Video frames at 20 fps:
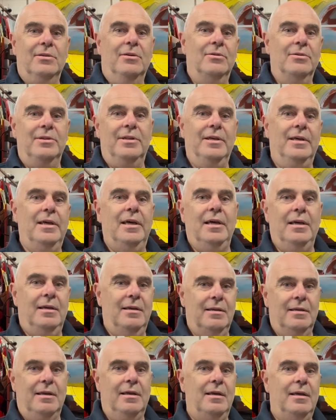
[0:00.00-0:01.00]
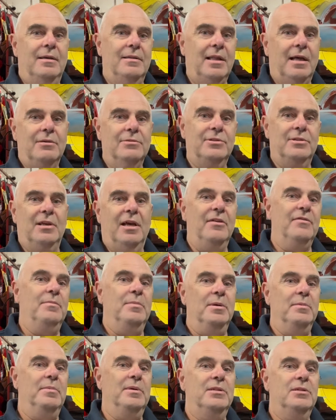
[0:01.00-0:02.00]
idea. That will save
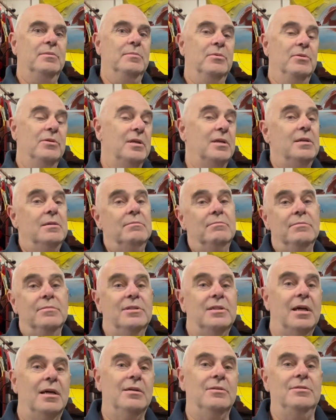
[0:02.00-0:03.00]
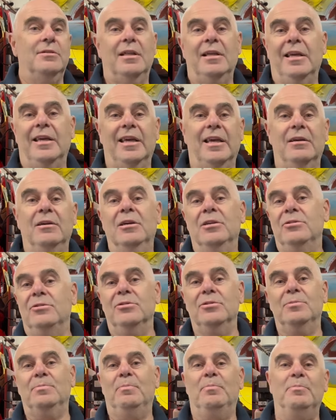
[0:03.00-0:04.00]
me a bit of money. So there you go.
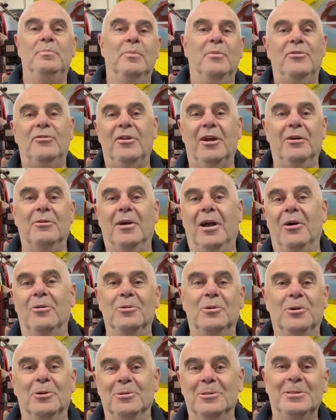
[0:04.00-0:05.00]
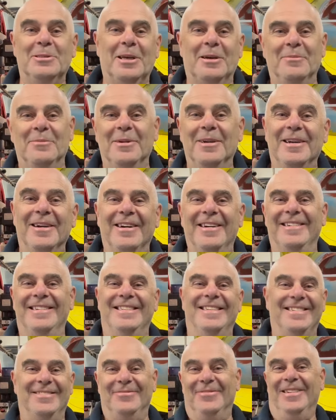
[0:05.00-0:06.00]
Just throw gold coins at me.
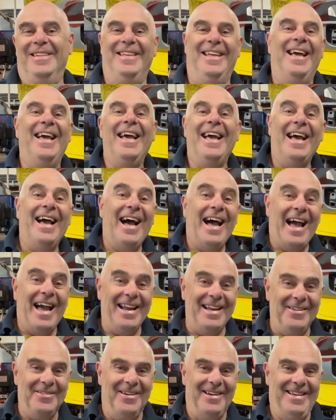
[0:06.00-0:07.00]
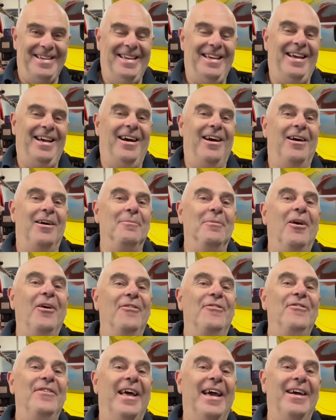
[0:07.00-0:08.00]
Anyway, I'm
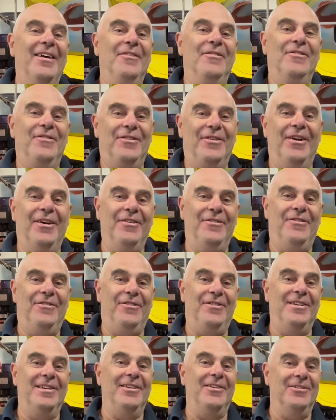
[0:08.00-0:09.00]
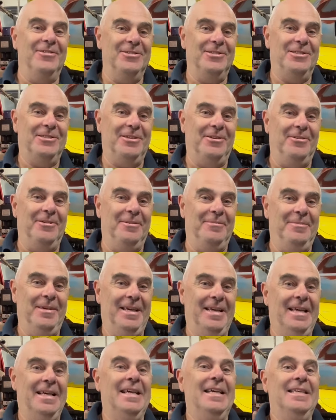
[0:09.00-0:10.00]
off now for a nice time.
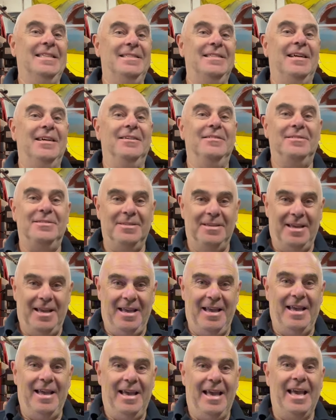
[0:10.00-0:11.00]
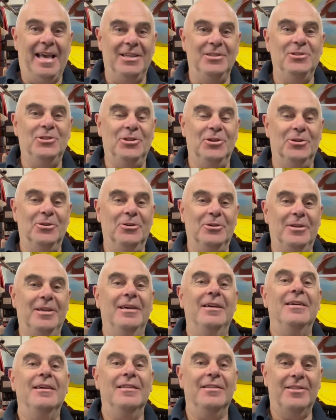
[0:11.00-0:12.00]
So enjoy
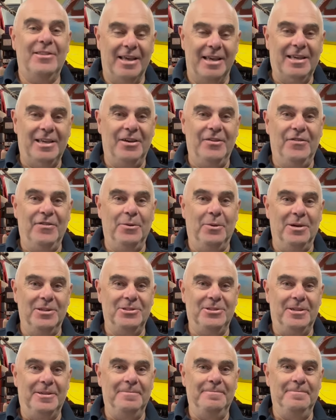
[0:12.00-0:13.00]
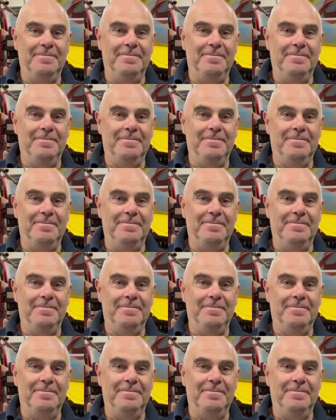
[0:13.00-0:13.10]
and thank you for watching.